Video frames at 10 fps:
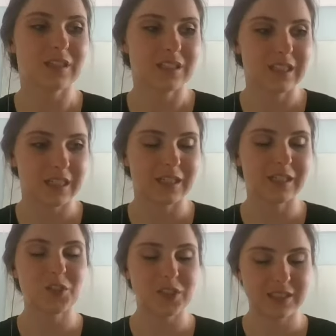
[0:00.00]

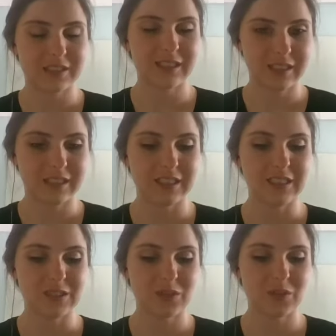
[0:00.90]
technologies like
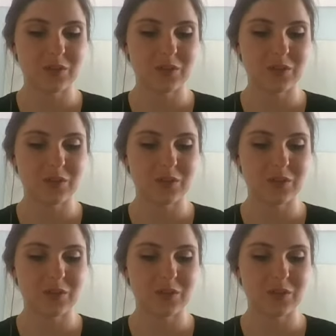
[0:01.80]
these